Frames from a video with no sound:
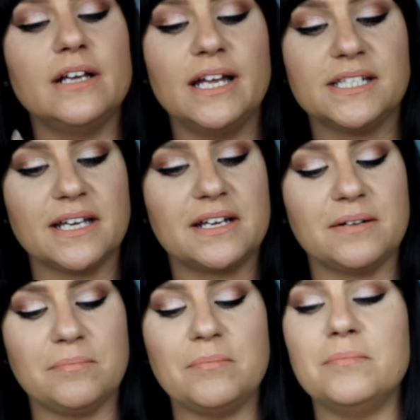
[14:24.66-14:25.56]
It's
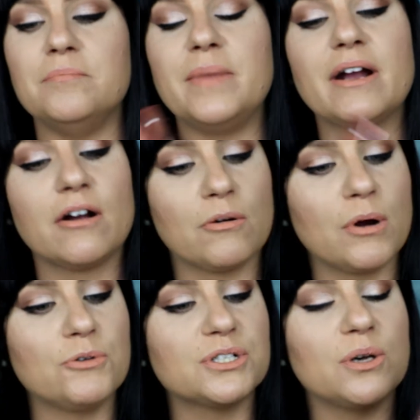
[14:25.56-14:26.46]
like mirror
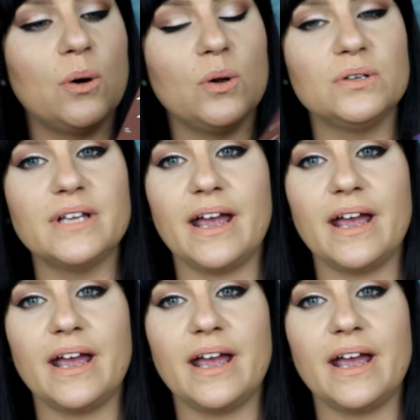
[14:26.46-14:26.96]
rose gold